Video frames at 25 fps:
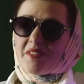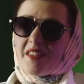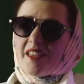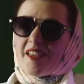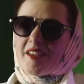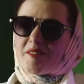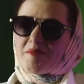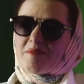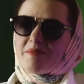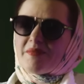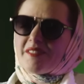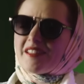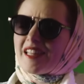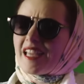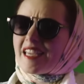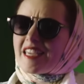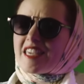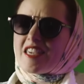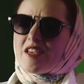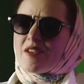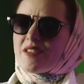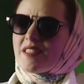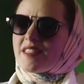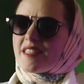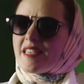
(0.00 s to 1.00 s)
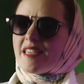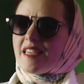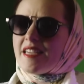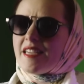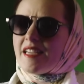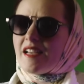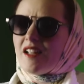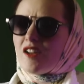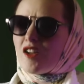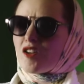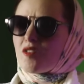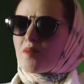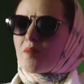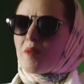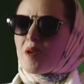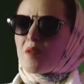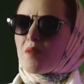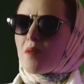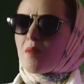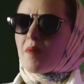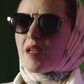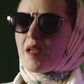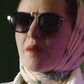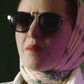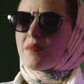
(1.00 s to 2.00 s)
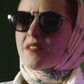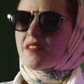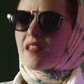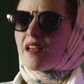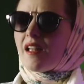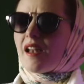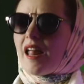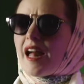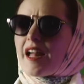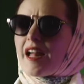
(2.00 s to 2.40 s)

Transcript: Um, like you see a lot of boomer memes that are